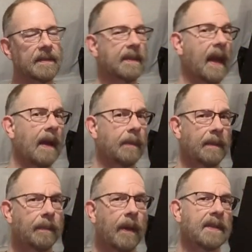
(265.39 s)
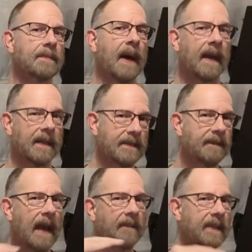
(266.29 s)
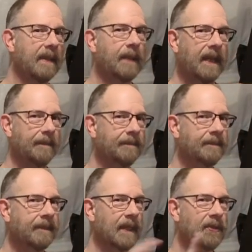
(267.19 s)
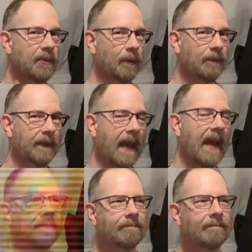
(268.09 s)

it's got to be plus minus 5 dB. Let's shoot for that.